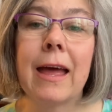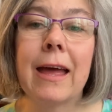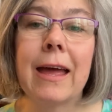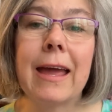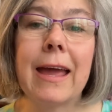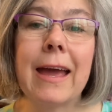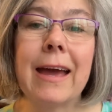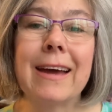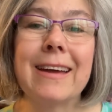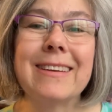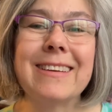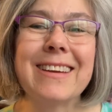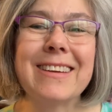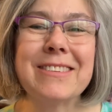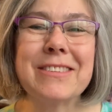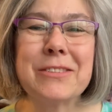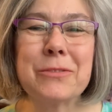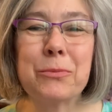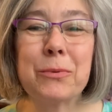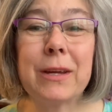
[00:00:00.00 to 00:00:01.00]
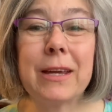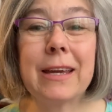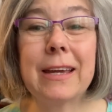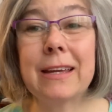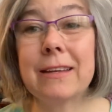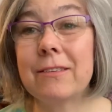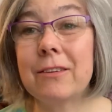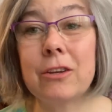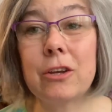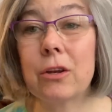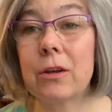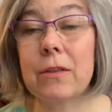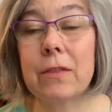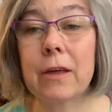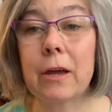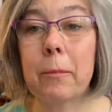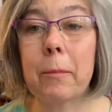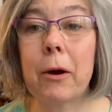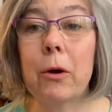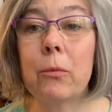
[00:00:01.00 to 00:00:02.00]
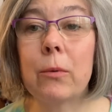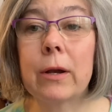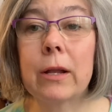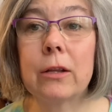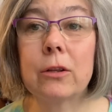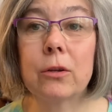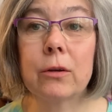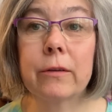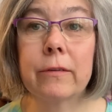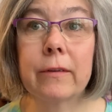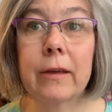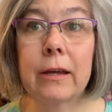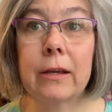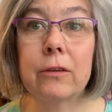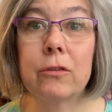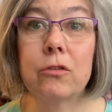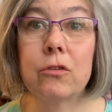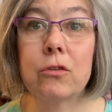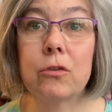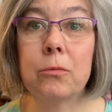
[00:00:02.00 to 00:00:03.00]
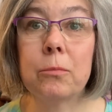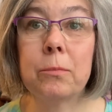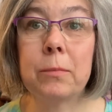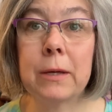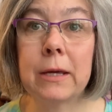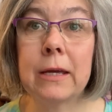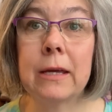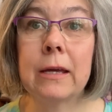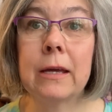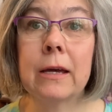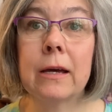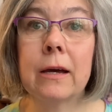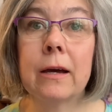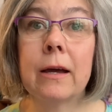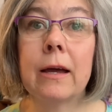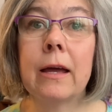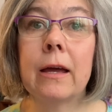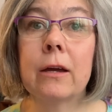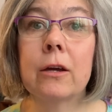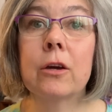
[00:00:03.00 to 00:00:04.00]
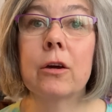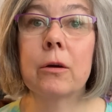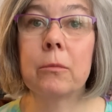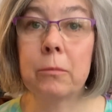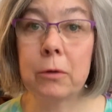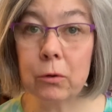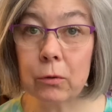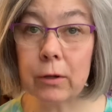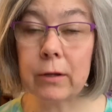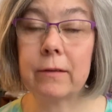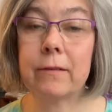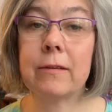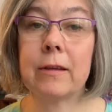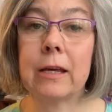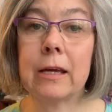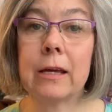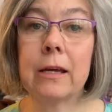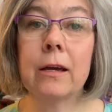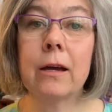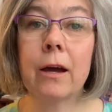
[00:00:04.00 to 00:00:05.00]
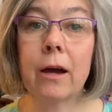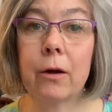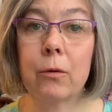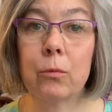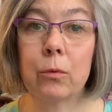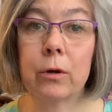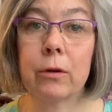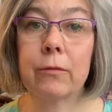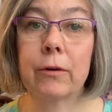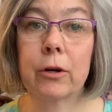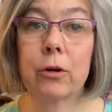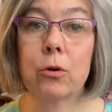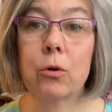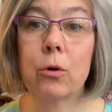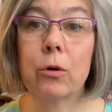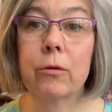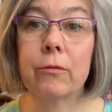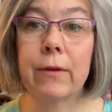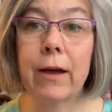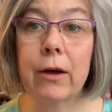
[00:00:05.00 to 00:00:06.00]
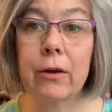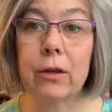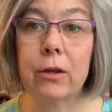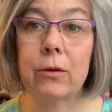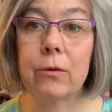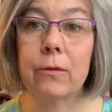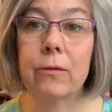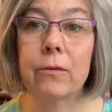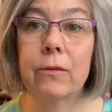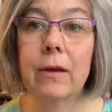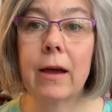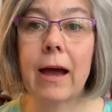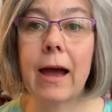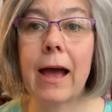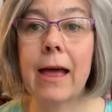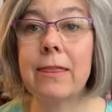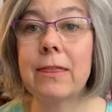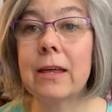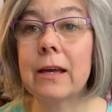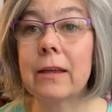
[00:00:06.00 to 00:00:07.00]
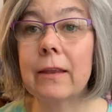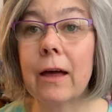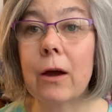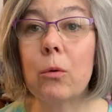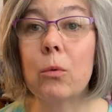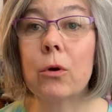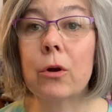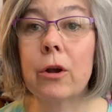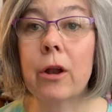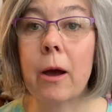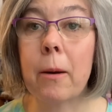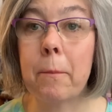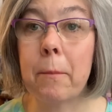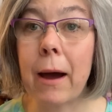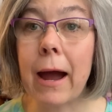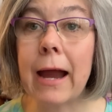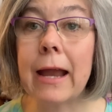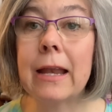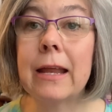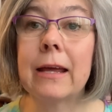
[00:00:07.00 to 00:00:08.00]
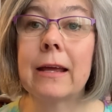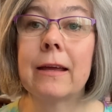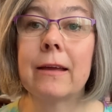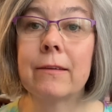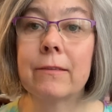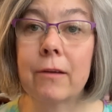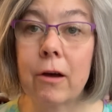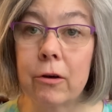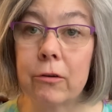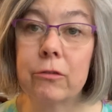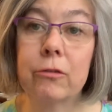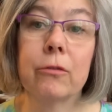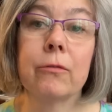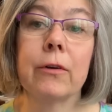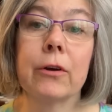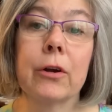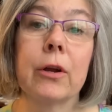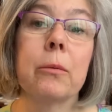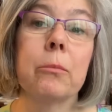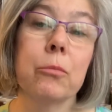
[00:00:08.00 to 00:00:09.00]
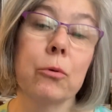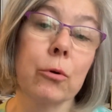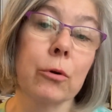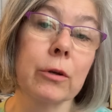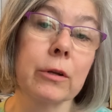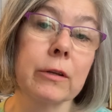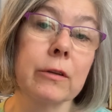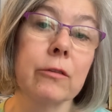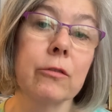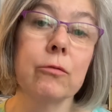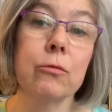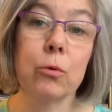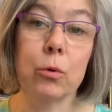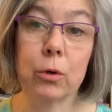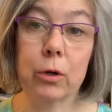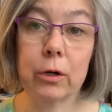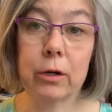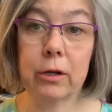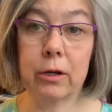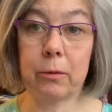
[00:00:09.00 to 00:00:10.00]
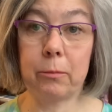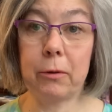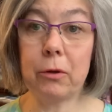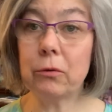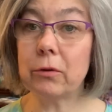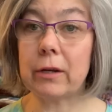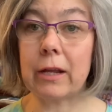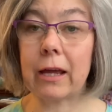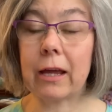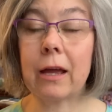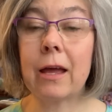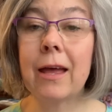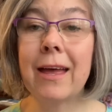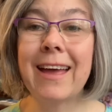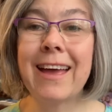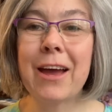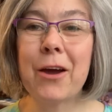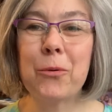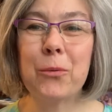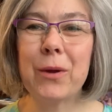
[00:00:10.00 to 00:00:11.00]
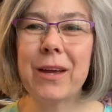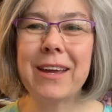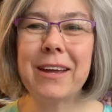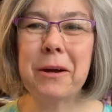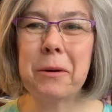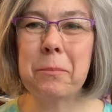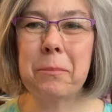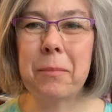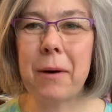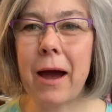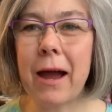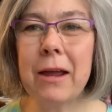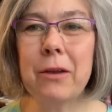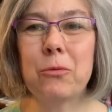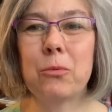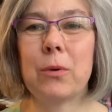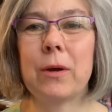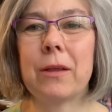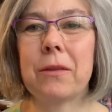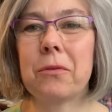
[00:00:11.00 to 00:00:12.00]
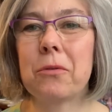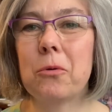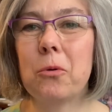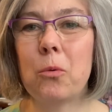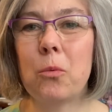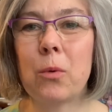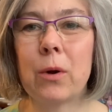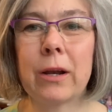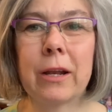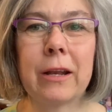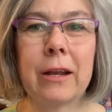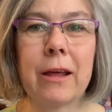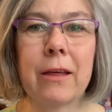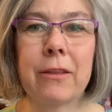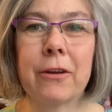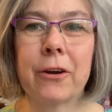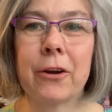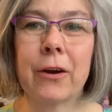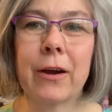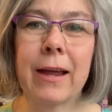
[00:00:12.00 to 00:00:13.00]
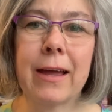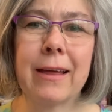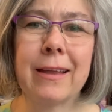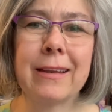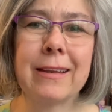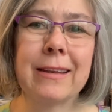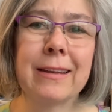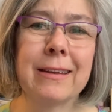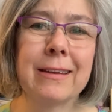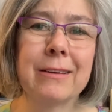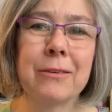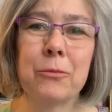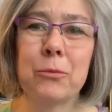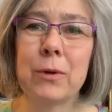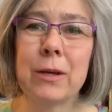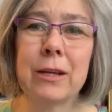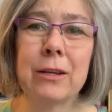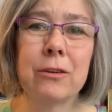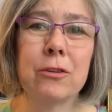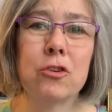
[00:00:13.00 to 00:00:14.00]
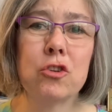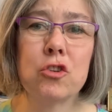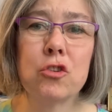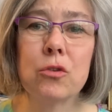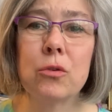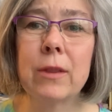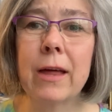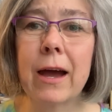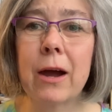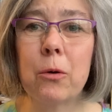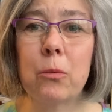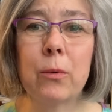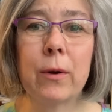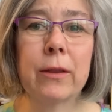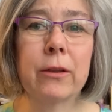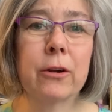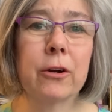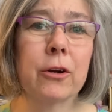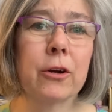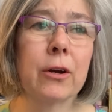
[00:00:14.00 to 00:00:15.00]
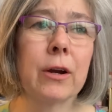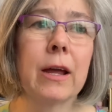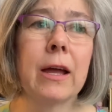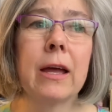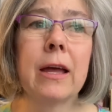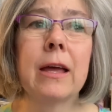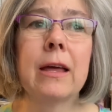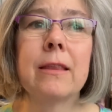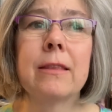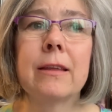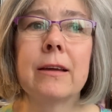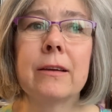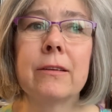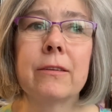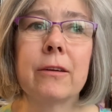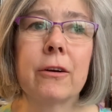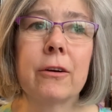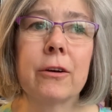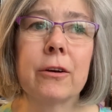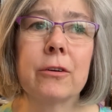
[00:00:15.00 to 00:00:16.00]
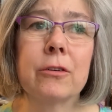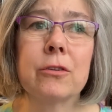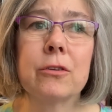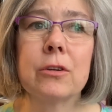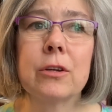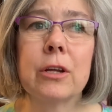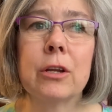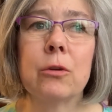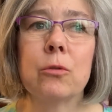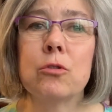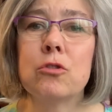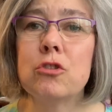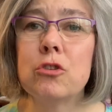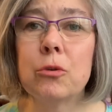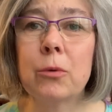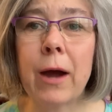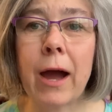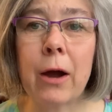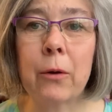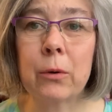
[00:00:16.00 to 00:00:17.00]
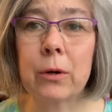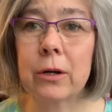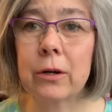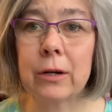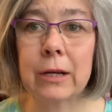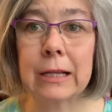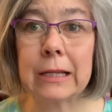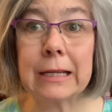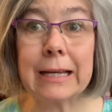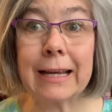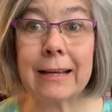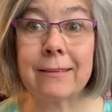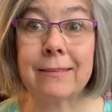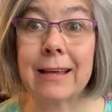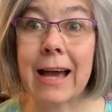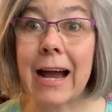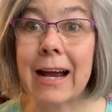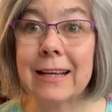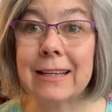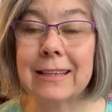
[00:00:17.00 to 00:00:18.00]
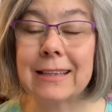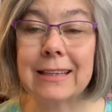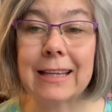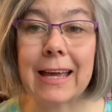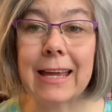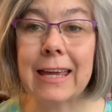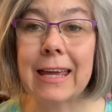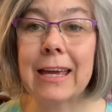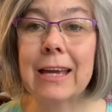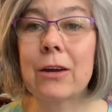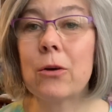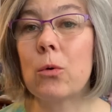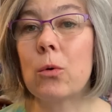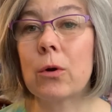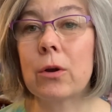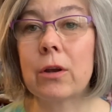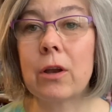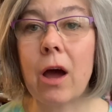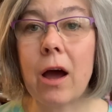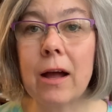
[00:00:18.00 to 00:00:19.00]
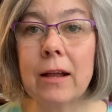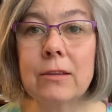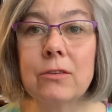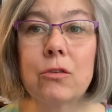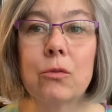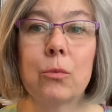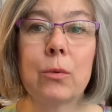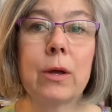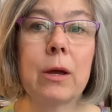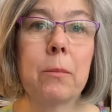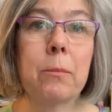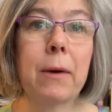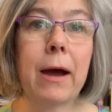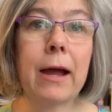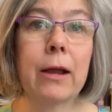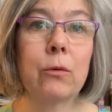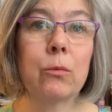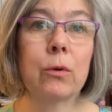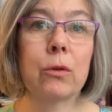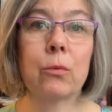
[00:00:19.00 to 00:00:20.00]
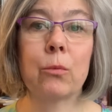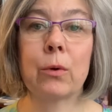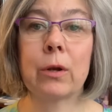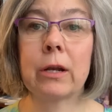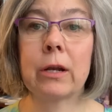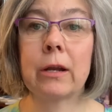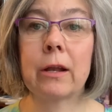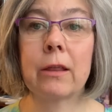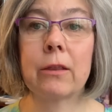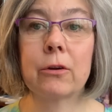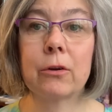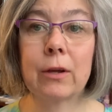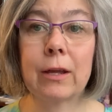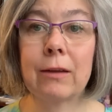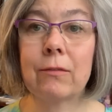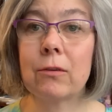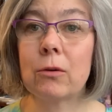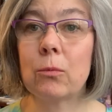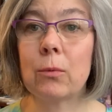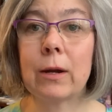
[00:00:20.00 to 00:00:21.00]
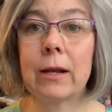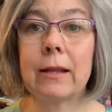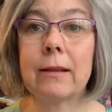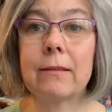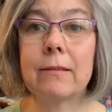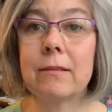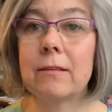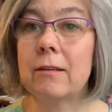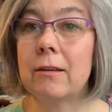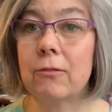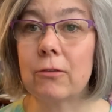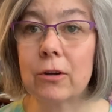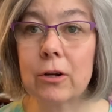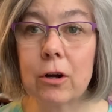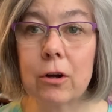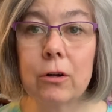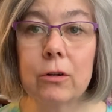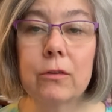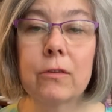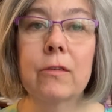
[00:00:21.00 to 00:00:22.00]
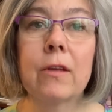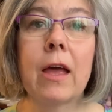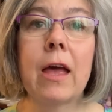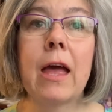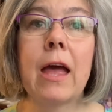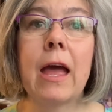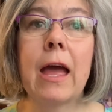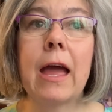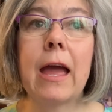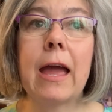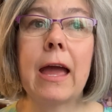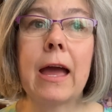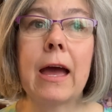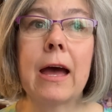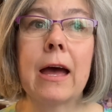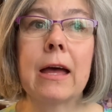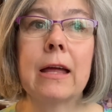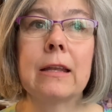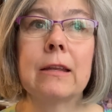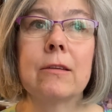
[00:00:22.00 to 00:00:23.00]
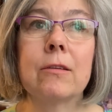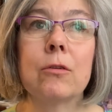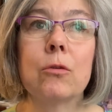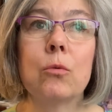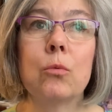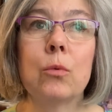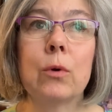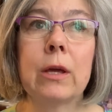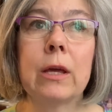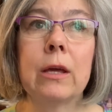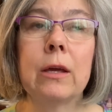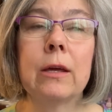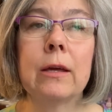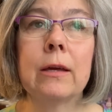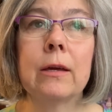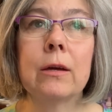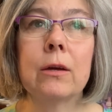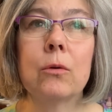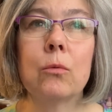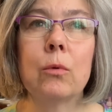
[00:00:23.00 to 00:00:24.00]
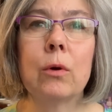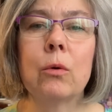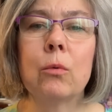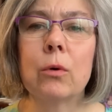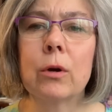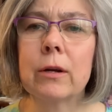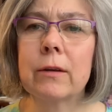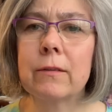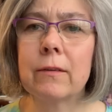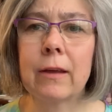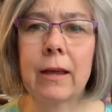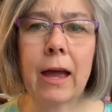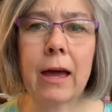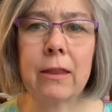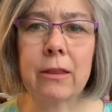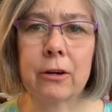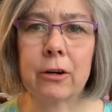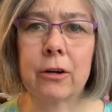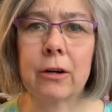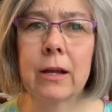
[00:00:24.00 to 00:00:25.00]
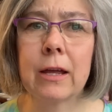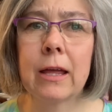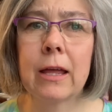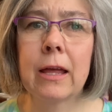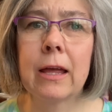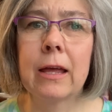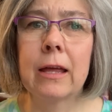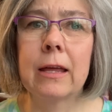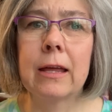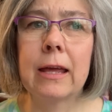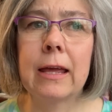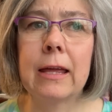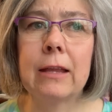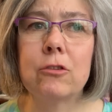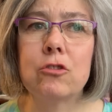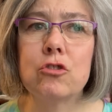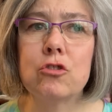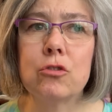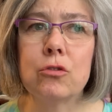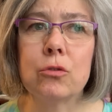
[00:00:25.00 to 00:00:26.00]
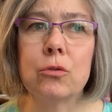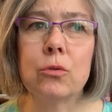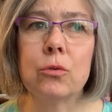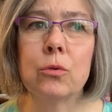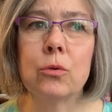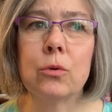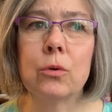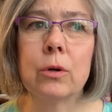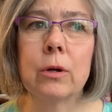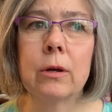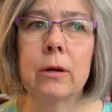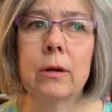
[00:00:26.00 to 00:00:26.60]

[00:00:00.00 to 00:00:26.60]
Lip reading: And as we continue to think about what it looks like to be community, one of our core values, I think that word abiding is also very important for community. We abide with one another, and we do that whether things are, to our exact liking or not. We abide with one another even when it's difficult, and we work together to